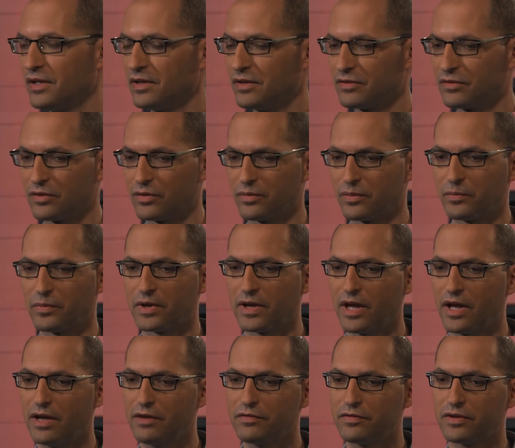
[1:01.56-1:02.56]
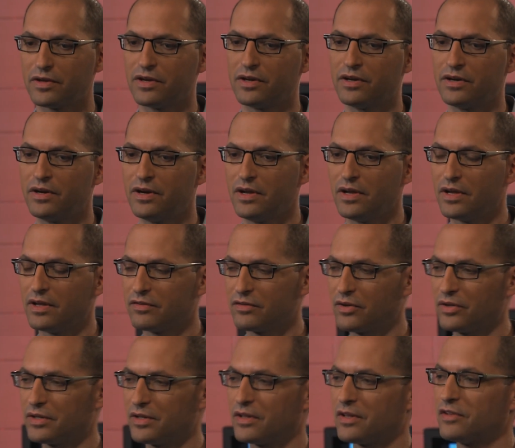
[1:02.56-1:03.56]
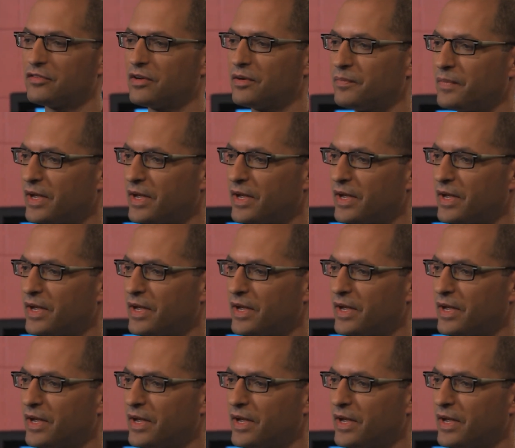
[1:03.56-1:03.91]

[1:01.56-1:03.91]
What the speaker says: So what we have here is content that's shared